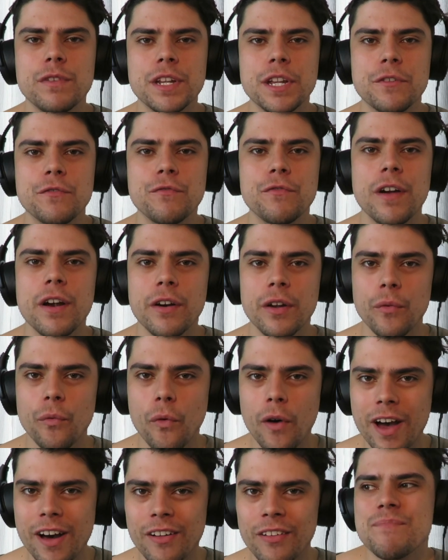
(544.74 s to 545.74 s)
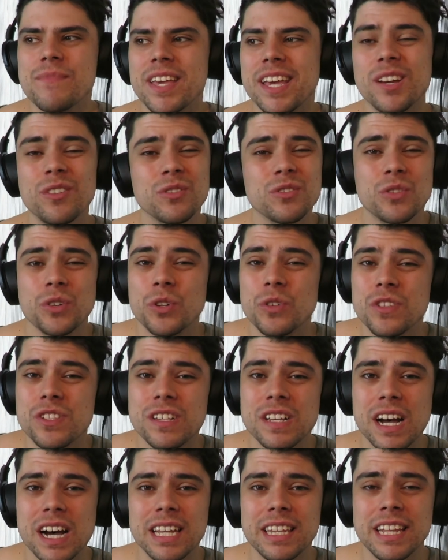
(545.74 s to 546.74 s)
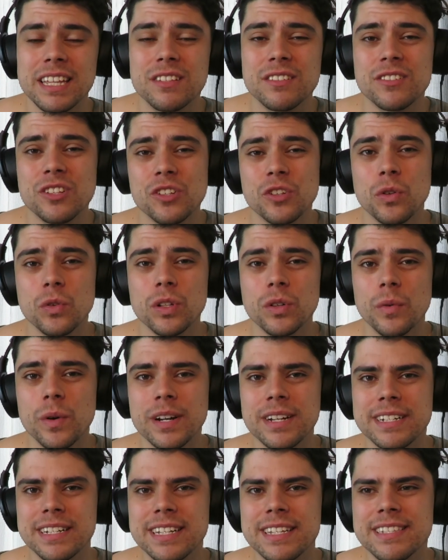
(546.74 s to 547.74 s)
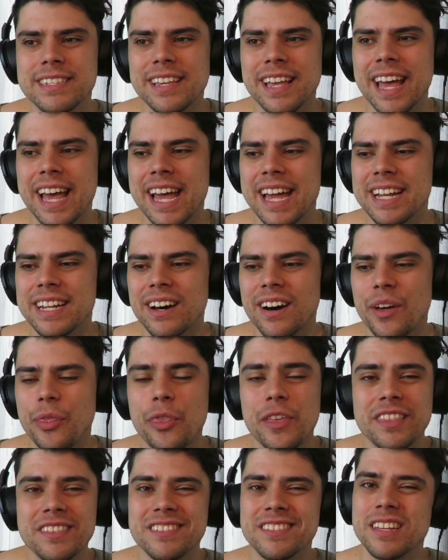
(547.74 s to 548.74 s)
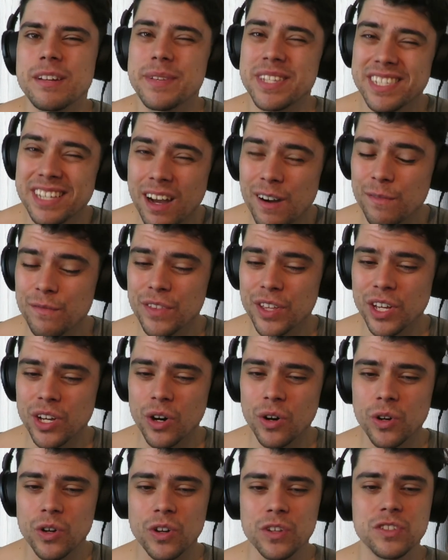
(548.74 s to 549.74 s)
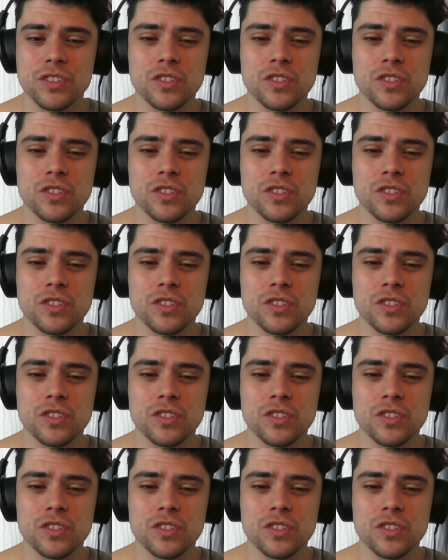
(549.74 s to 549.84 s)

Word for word: in very well. The Eagles are a good side, let's just call it what it is. And I think this is going to be tough for the Gold Coast